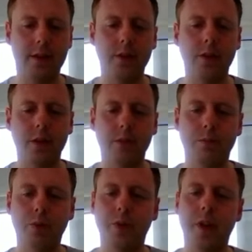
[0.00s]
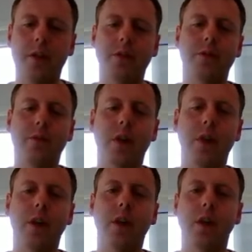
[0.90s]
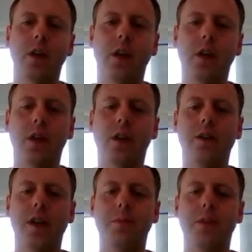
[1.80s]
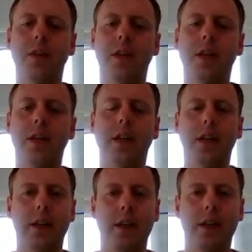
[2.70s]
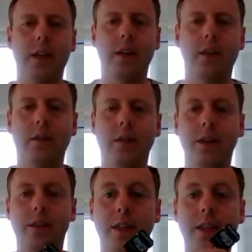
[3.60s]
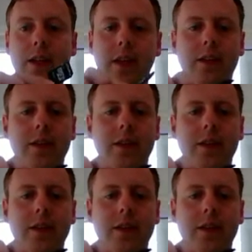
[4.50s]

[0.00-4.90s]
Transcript: you can put that into a adapter, a SD card